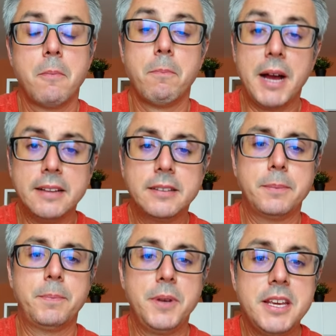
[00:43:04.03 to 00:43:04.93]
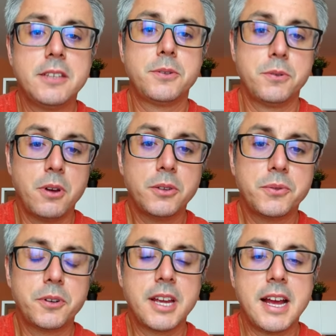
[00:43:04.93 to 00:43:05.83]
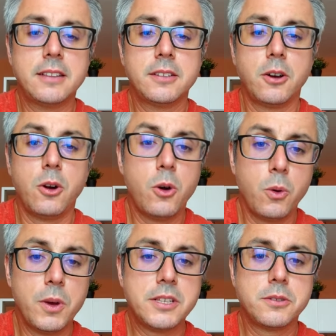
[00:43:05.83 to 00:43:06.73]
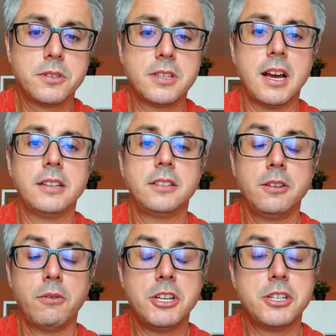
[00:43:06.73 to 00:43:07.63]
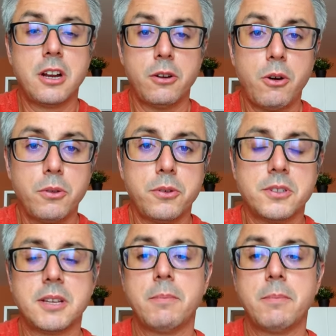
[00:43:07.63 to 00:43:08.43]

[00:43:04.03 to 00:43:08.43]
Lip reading: But please do not forget always to cite the original authors.